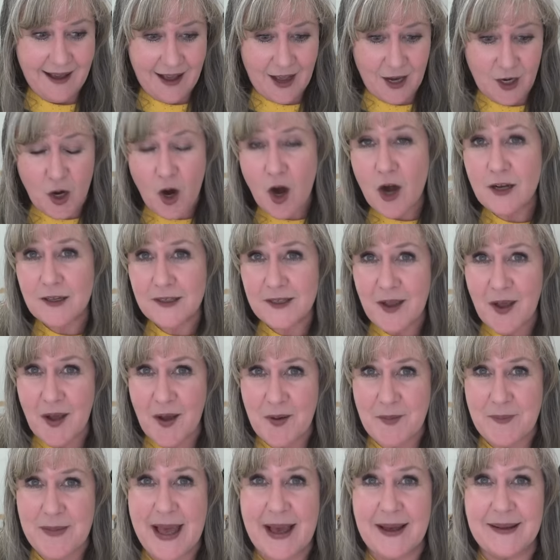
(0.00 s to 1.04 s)
a garden
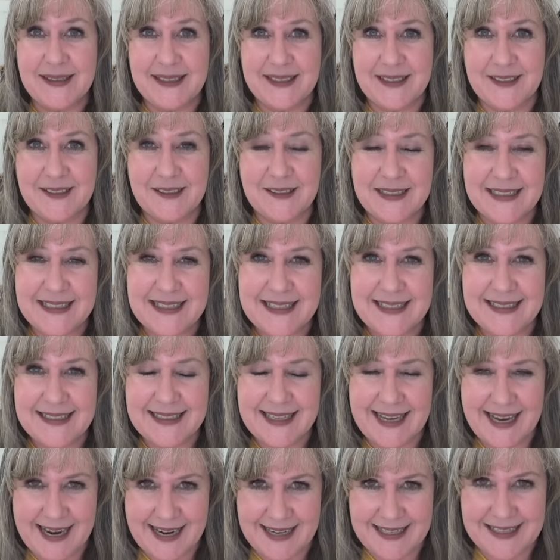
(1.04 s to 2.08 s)
home out here in
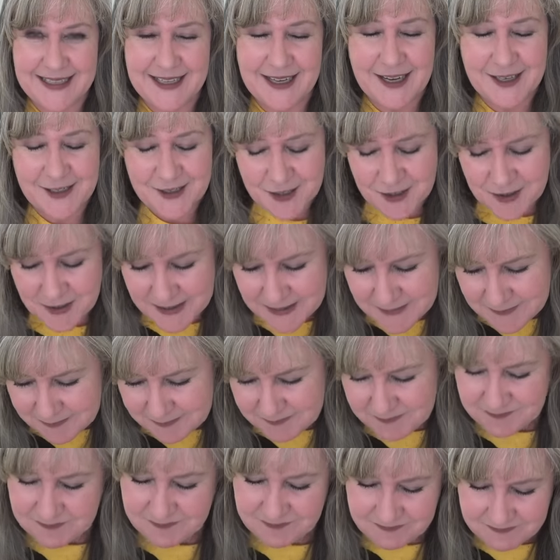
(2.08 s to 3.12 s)
Canyon Country
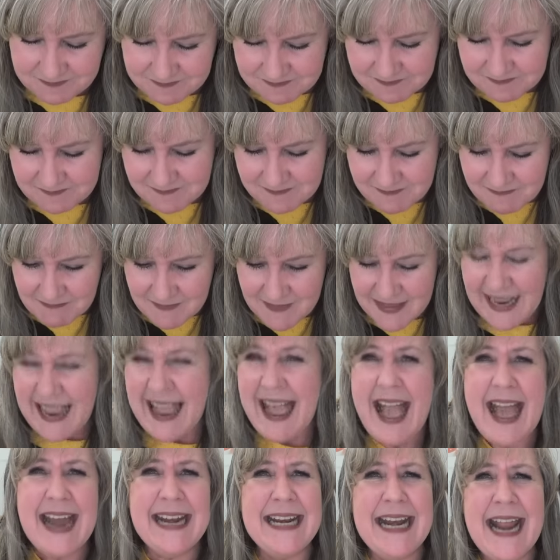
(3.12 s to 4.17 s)

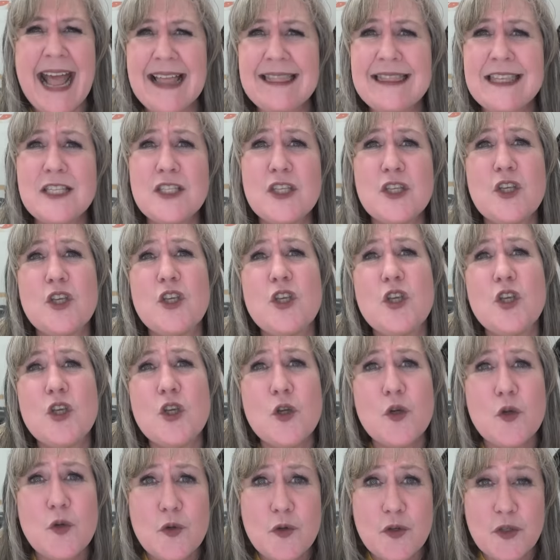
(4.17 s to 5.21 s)
and it had this
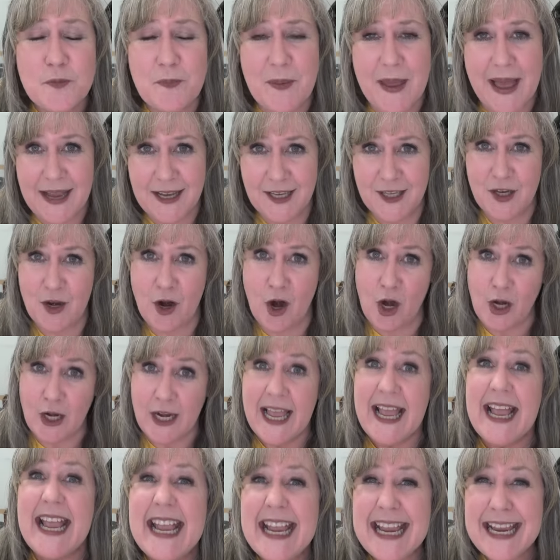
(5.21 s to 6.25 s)
huge backyard,
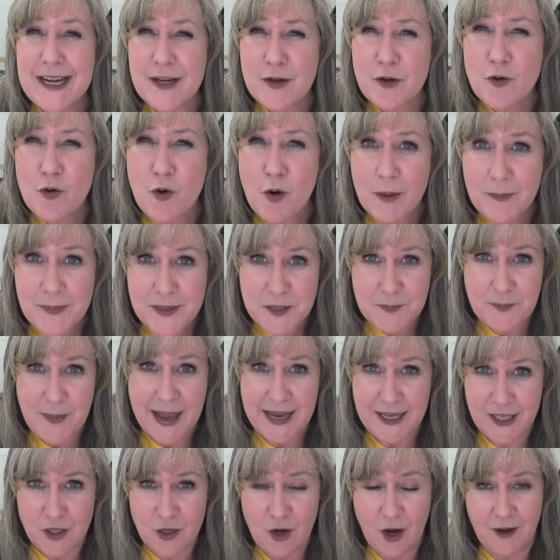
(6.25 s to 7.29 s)
enormous
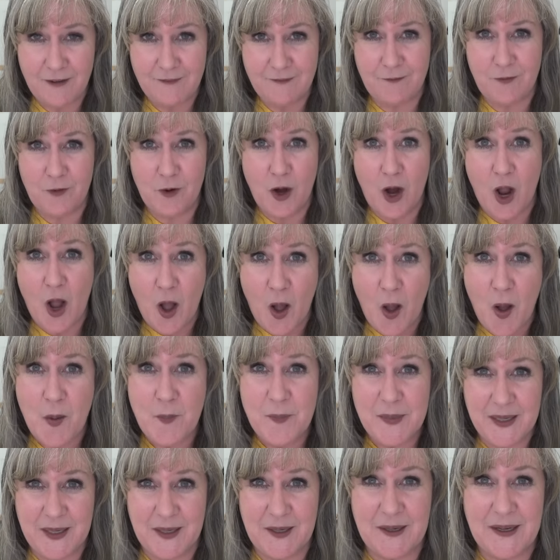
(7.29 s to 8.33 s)
backyard for a home
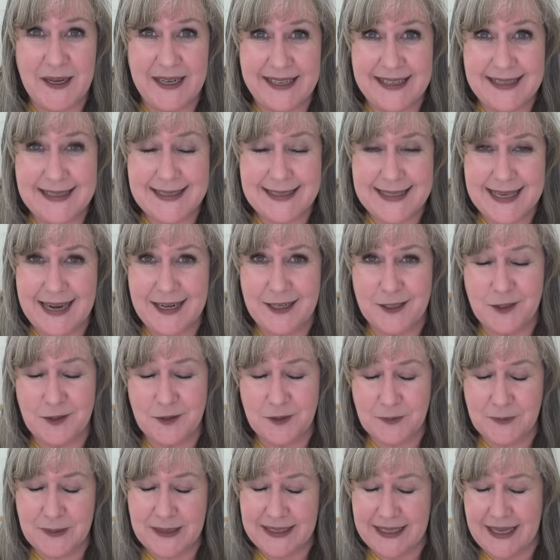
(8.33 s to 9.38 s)
here in Santa
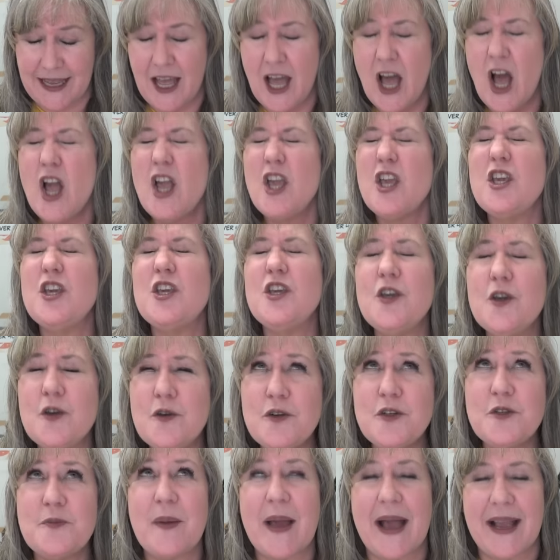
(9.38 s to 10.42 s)
Clarita.
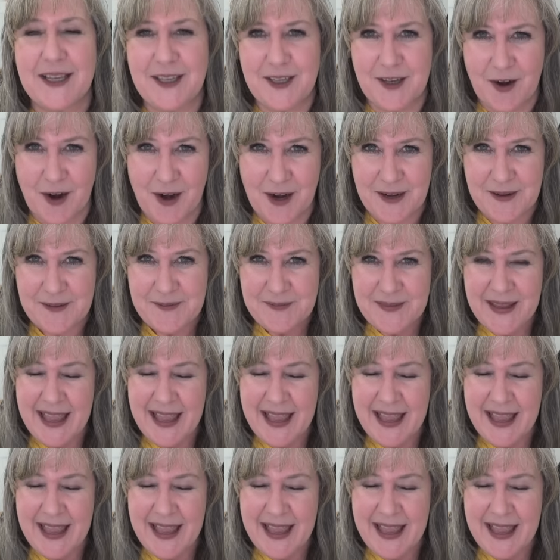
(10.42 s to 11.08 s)
Huge backyard.